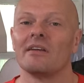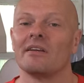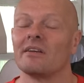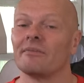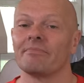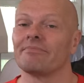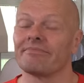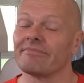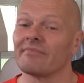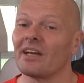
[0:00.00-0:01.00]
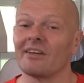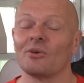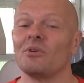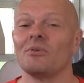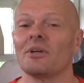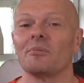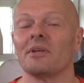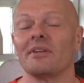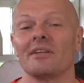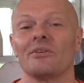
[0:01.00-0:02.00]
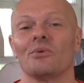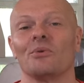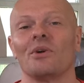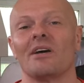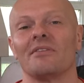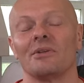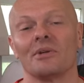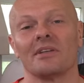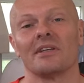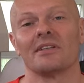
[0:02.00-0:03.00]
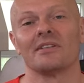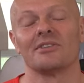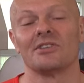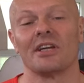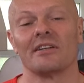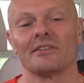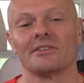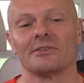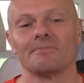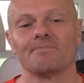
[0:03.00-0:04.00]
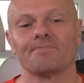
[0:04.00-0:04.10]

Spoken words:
I can only recommend that you have a look at their channels.